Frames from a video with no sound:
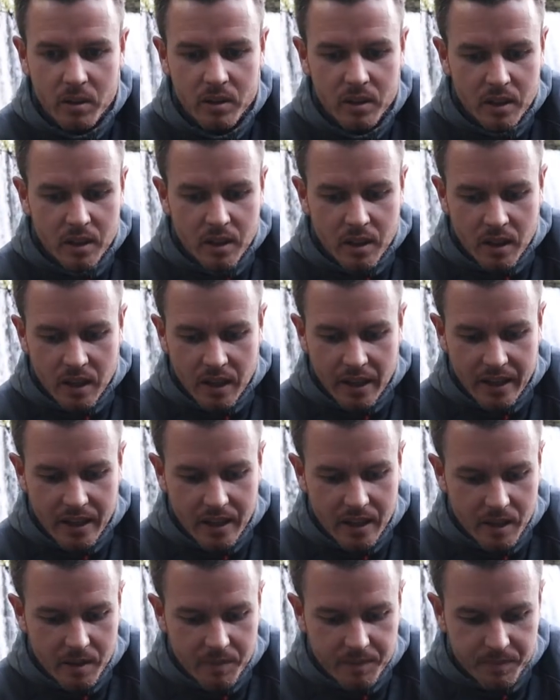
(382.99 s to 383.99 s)

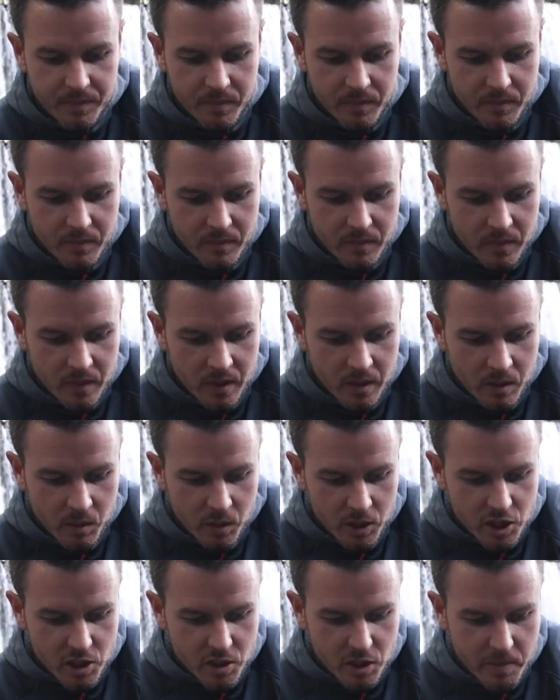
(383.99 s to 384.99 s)

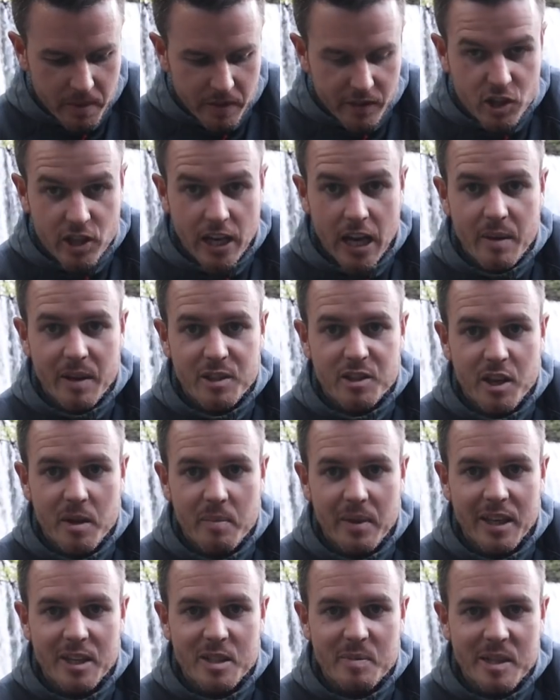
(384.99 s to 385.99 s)
which is a bit of a shame. He had to go
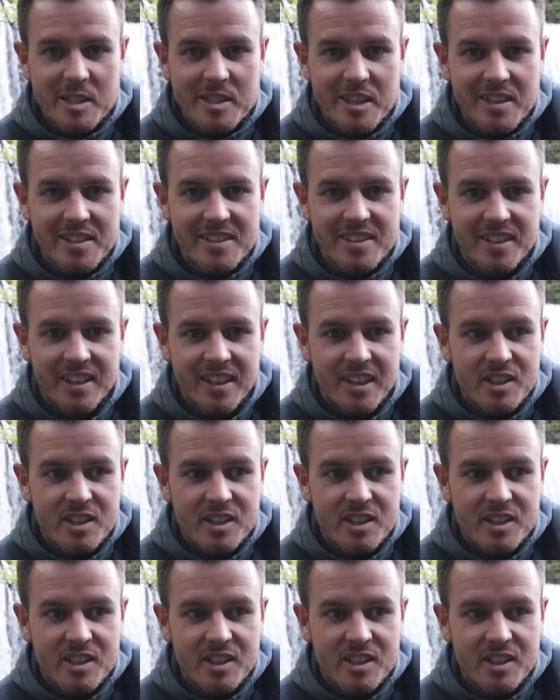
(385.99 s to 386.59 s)
meet his missus.